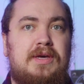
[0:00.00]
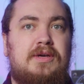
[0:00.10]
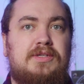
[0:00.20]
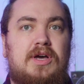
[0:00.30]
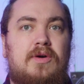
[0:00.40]

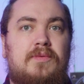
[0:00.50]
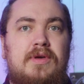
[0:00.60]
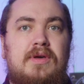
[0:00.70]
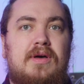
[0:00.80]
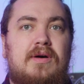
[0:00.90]
So
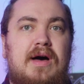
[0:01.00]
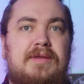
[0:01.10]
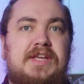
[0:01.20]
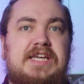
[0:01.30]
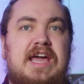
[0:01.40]
on
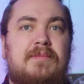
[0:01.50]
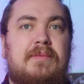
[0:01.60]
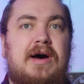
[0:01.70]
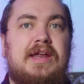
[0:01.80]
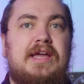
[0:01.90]
this camera
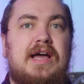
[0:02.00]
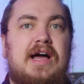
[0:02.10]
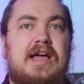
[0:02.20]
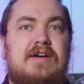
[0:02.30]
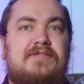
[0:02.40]
body,
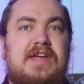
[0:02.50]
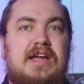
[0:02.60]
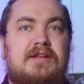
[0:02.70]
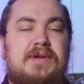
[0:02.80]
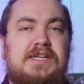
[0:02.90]
I have taken
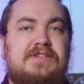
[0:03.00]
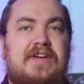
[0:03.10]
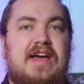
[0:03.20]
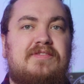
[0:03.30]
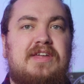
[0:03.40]
a piece of
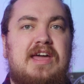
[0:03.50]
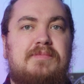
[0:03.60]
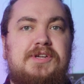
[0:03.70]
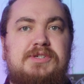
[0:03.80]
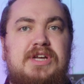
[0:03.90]
gaff tape
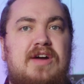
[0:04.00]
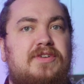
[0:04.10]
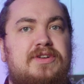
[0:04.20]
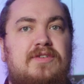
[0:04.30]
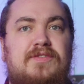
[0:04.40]
and just covered
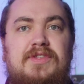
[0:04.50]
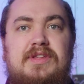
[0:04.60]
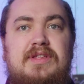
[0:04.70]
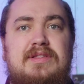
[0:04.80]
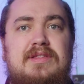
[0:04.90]
it over the
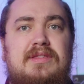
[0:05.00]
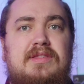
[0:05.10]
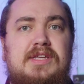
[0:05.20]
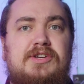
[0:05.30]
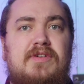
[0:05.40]

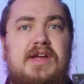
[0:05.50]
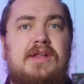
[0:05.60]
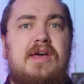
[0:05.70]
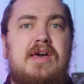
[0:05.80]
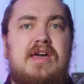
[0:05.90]
screen.
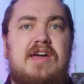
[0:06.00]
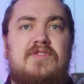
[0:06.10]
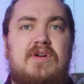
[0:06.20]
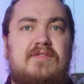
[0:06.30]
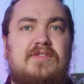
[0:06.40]
If
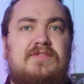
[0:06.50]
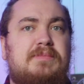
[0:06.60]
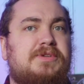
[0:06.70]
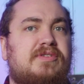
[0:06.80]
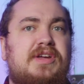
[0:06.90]
you have a flip
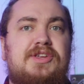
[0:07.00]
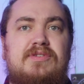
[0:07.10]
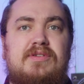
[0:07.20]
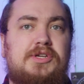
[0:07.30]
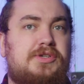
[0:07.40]
screen, you
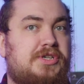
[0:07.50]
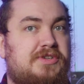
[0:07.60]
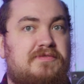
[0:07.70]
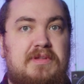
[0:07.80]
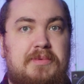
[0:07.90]
can
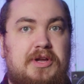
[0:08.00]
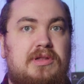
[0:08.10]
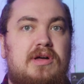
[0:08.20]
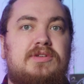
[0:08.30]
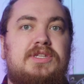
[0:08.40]
just flip it
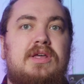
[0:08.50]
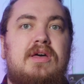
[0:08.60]
closed.